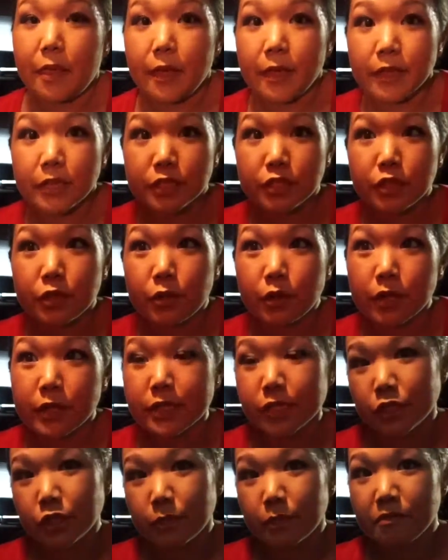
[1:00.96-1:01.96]
the store
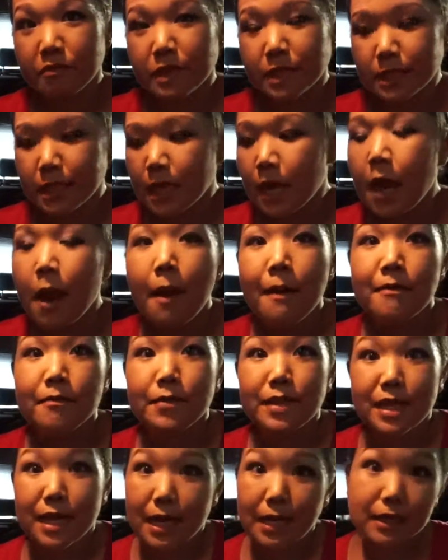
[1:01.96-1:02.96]
is super busy.
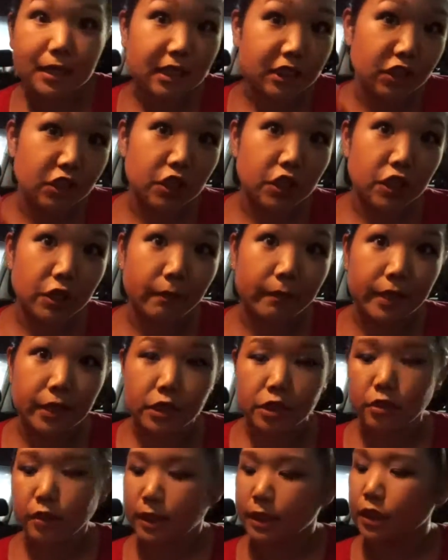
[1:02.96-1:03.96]
But yeah, let's just jump
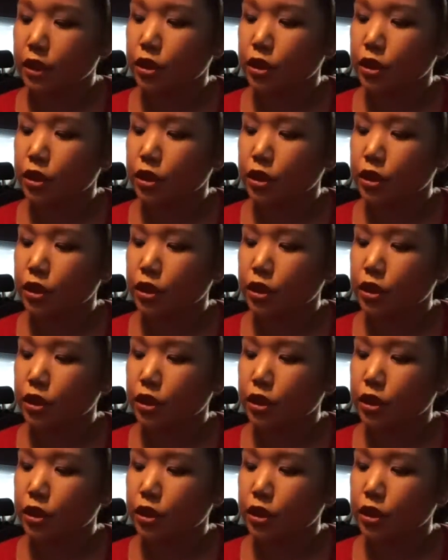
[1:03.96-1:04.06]
into it.